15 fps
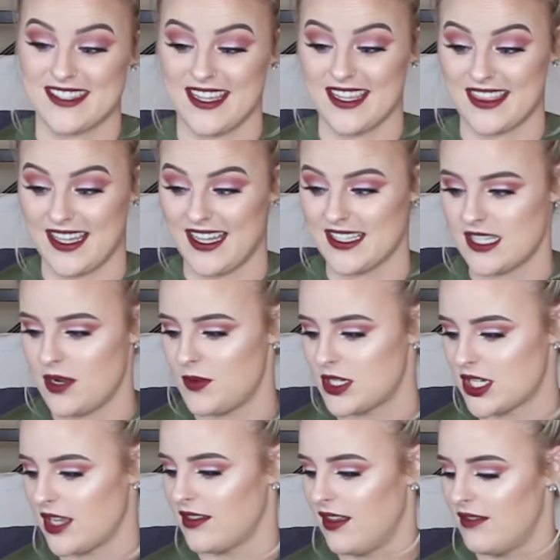Like that's how
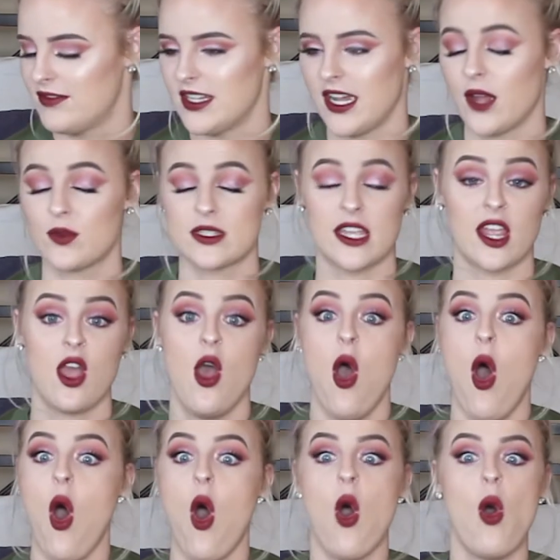much I loved it. I was like,
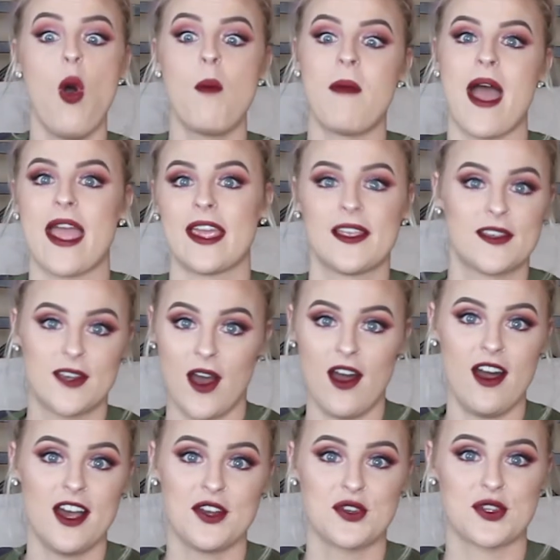oh my
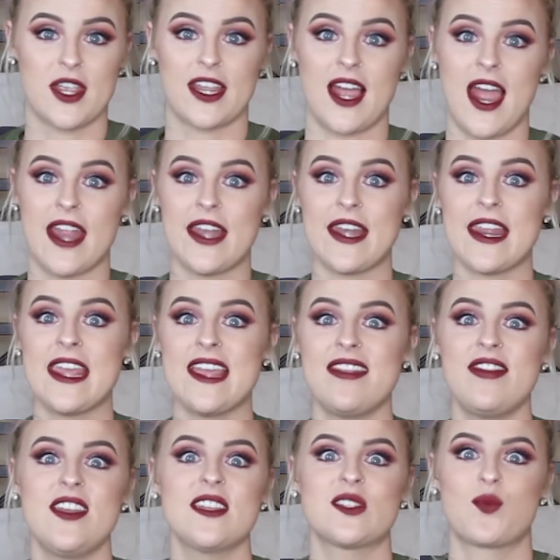gosh, like I
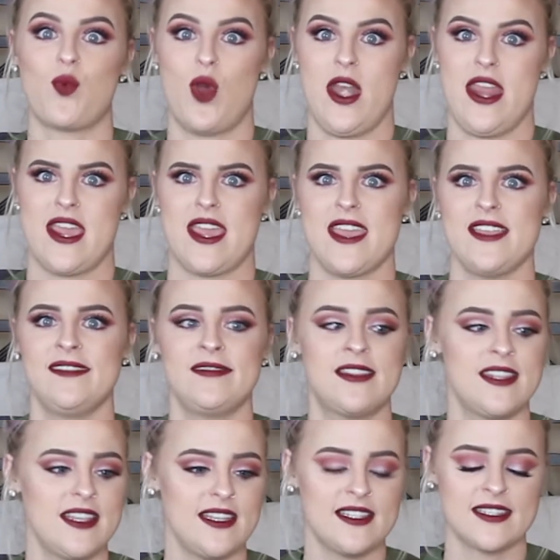need this. What is
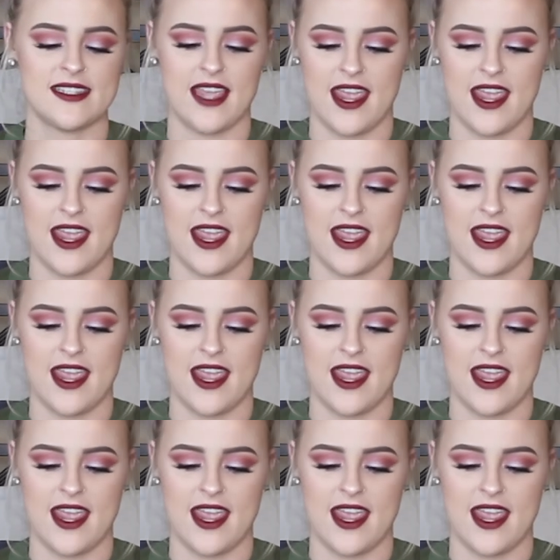this?